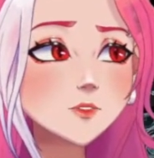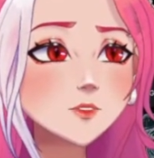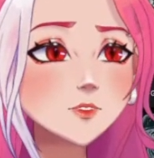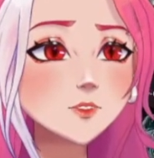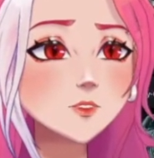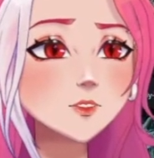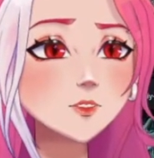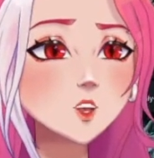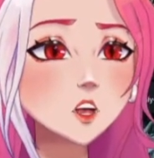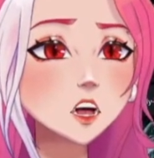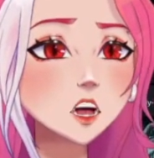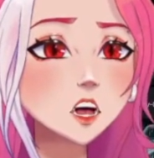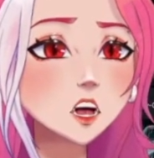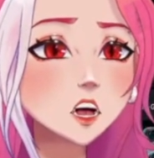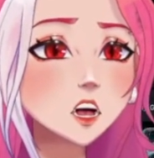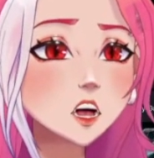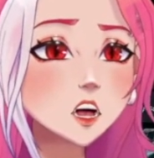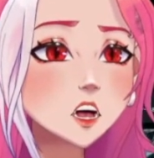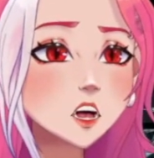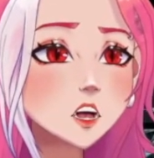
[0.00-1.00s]

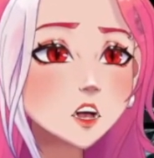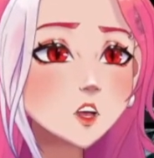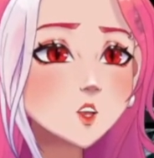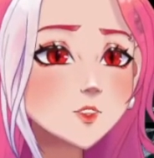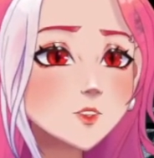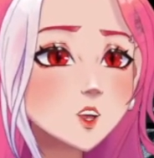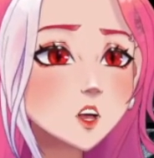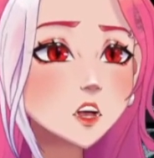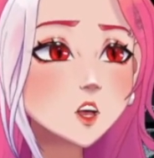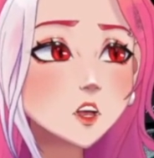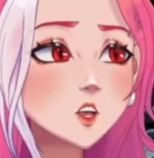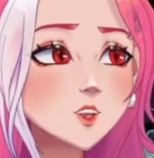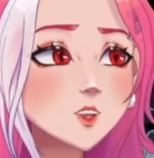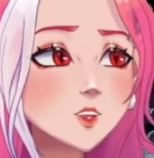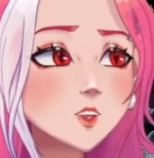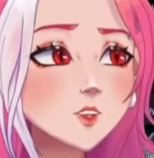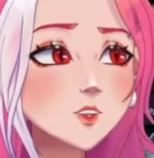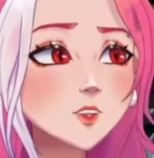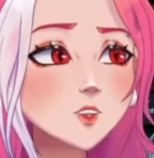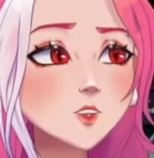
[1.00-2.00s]

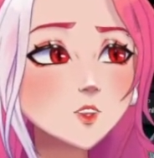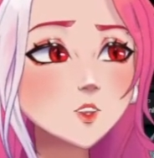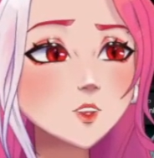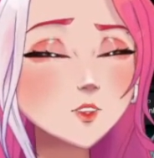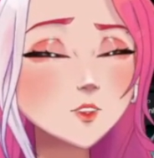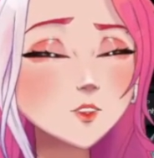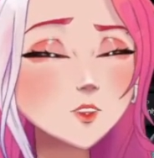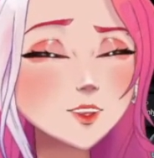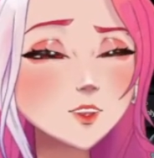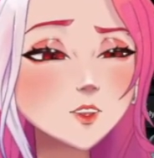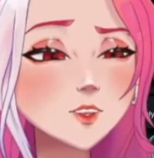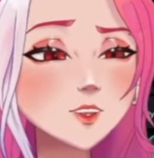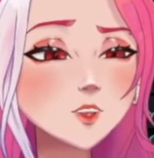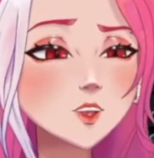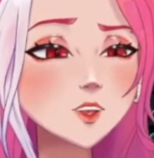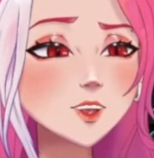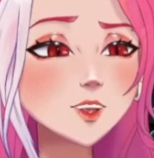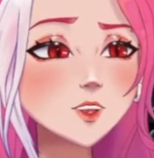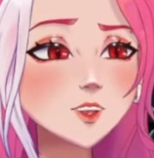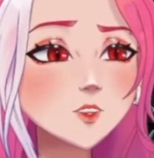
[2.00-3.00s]
I think was supposed
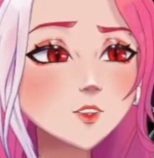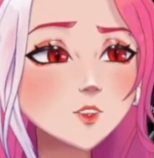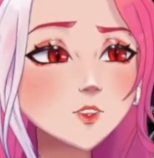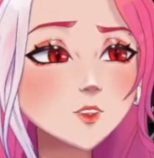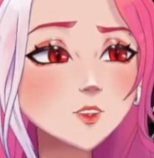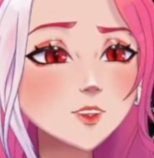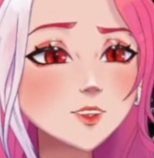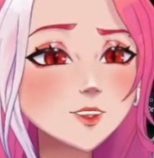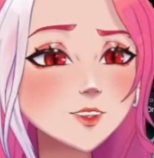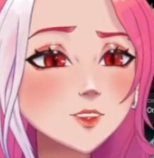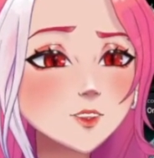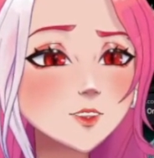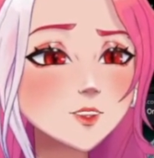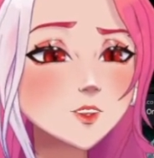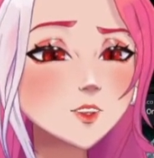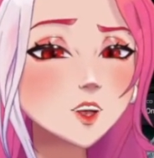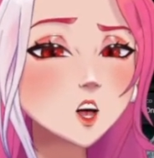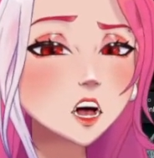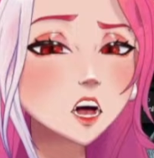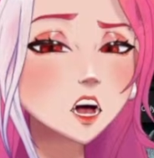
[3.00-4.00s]
to be,
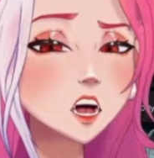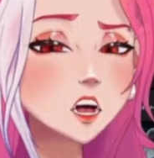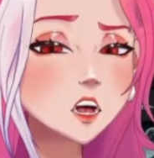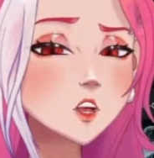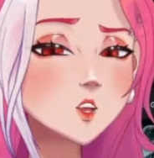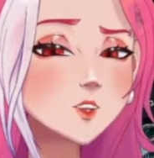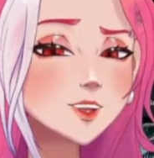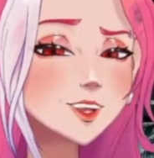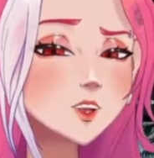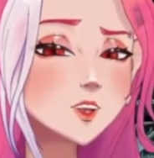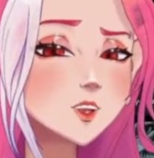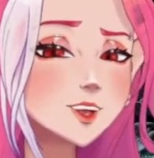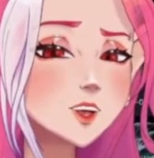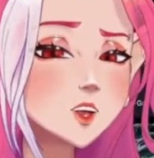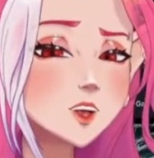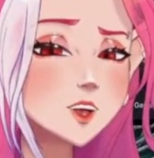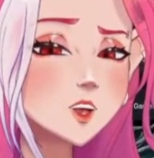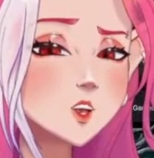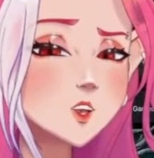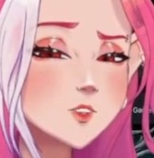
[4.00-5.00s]
and the
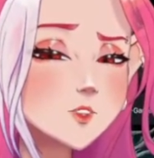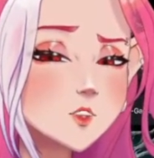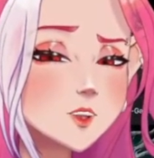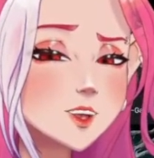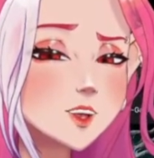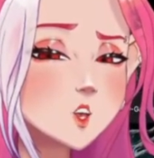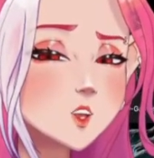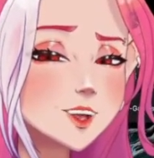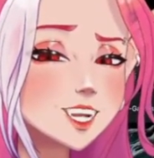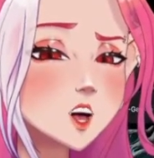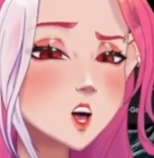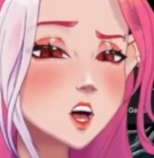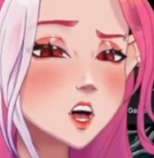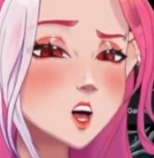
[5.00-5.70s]
missing Minotaur.